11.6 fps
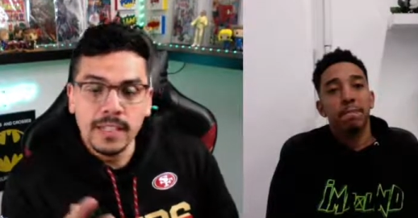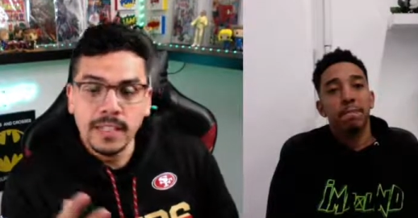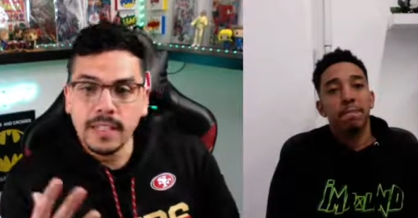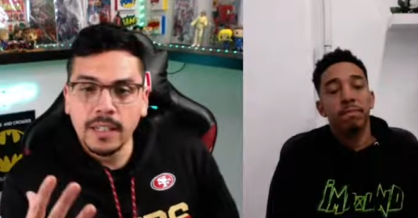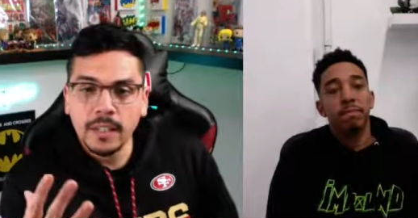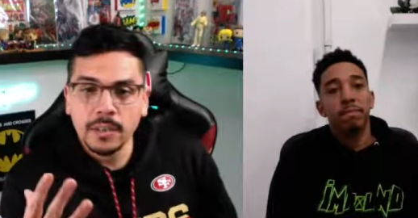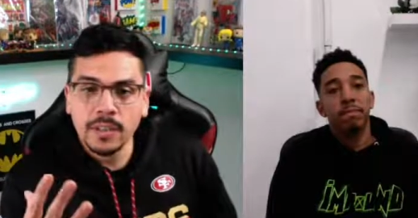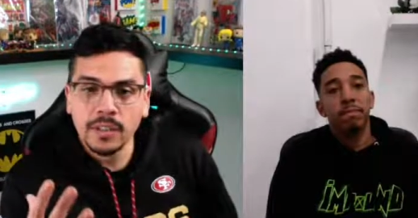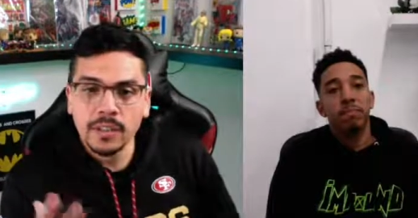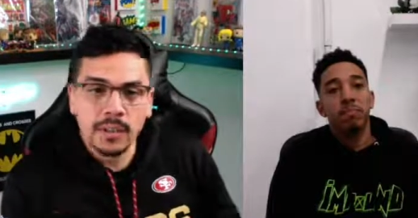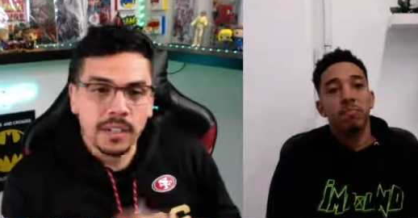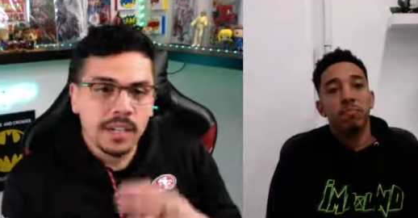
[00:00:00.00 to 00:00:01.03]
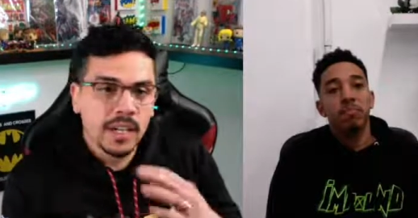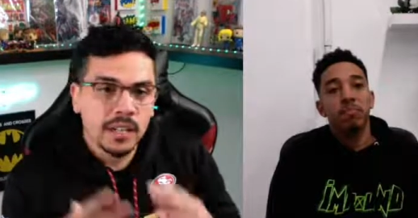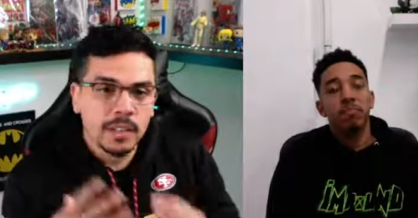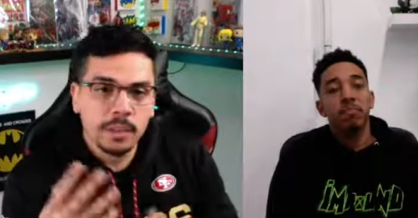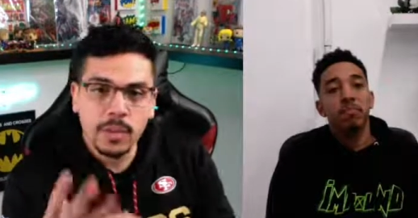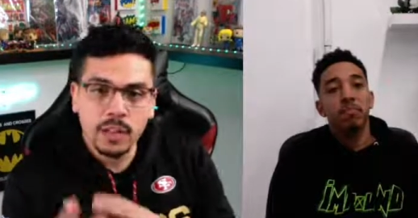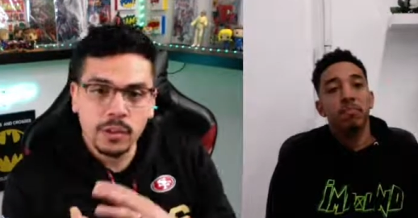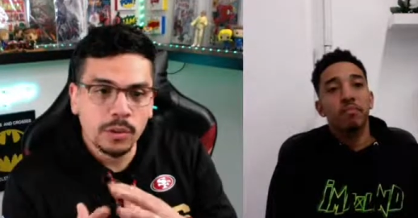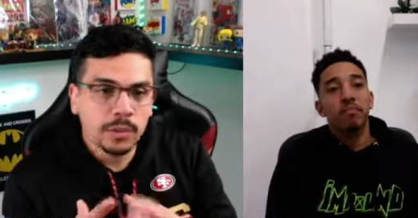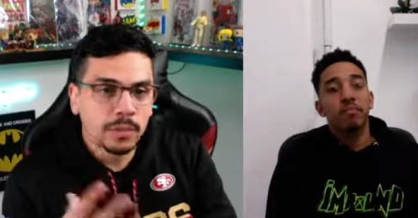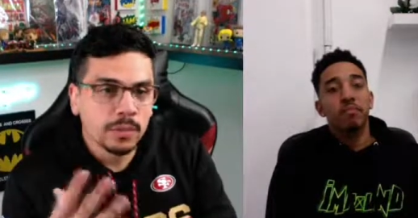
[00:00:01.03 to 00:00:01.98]
Speaker 1: um, is there any kind of
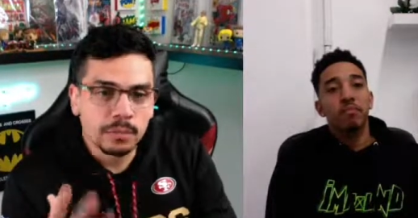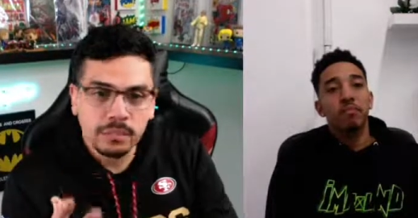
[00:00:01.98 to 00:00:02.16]
special